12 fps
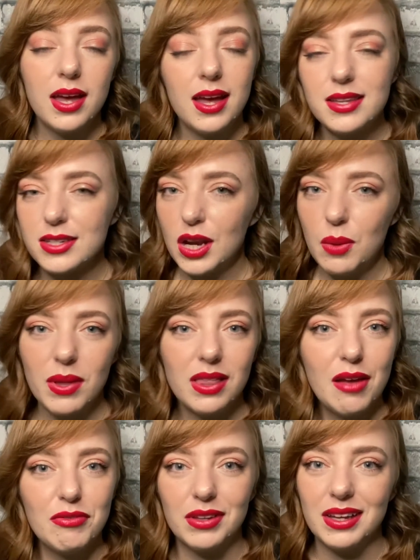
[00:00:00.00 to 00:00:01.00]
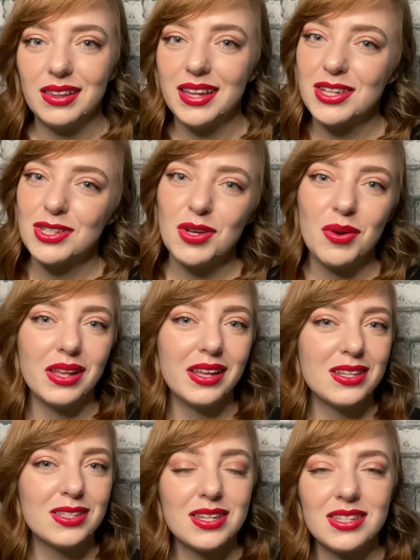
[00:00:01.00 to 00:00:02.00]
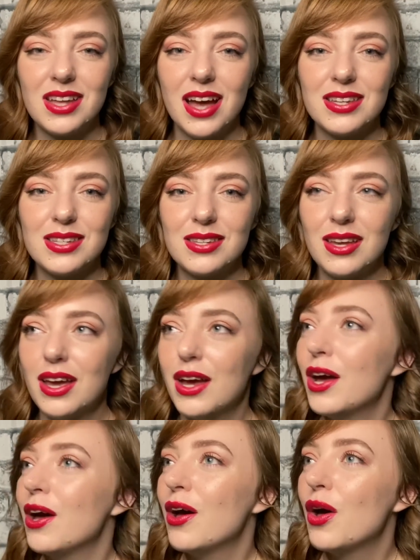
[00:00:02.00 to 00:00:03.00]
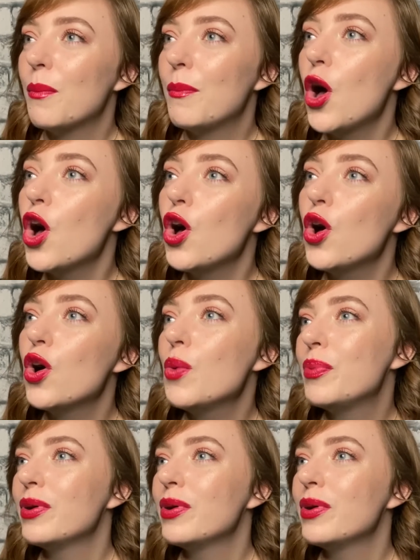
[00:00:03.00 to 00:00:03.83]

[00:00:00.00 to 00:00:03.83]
It's going to be lovely. Let's do it. Let's discuss poop.